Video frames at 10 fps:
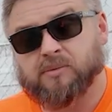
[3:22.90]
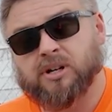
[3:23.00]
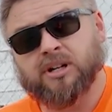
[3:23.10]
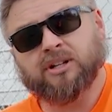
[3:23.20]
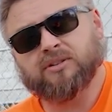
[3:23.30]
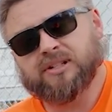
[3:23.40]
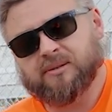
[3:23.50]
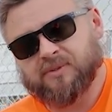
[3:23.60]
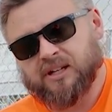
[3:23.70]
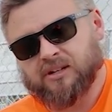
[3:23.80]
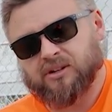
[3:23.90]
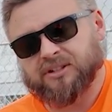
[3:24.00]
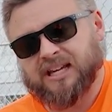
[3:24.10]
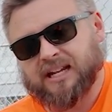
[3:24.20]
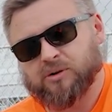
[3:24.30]
we're going to use something
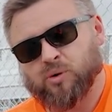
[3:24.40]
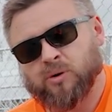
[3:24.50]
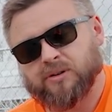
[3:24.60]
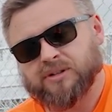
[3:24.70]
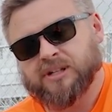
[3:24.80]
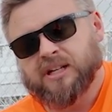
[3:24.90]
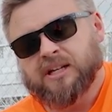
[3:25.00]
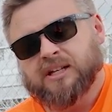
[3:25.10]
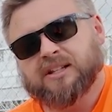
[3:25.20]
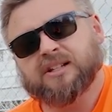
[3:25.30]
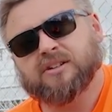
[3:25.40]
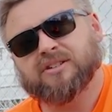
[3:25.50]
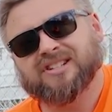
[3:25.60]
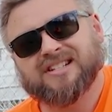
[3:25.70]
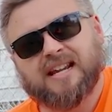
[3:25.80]
called gate corners. These
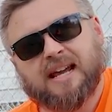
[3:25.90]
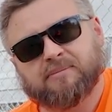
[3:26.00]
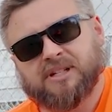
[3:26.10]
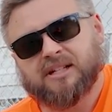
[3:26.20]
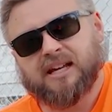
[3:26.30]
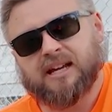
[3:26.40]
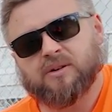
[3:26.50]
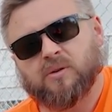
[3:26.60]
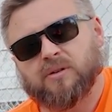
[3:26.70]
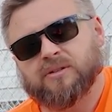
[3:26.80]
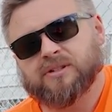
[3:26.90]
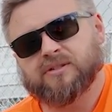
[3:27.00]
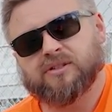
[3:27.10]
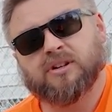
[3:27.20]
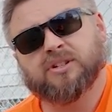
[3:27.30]
are stamped gate corners.
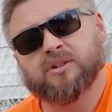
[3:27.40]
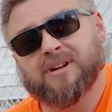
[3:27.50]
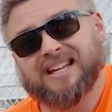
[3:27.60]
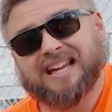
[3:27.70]
There's also a